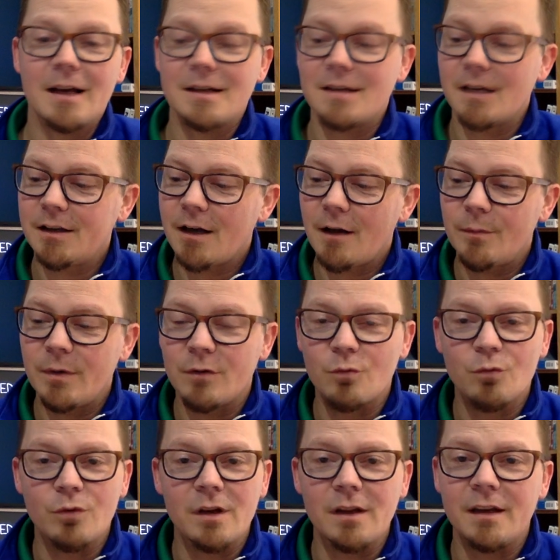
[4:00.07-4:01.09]
to tell you, I've been
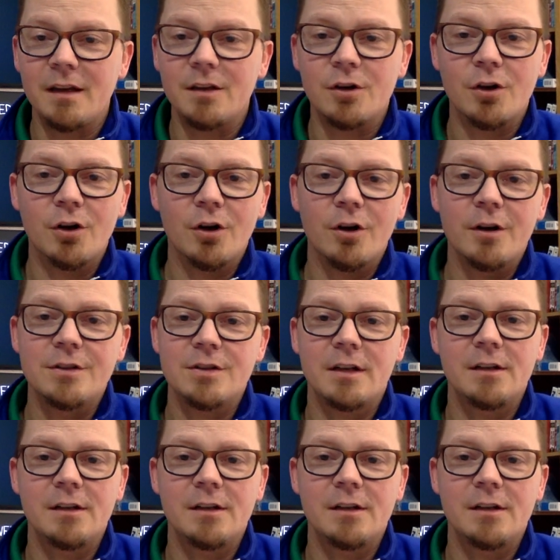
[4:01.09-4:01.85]
really encouraged.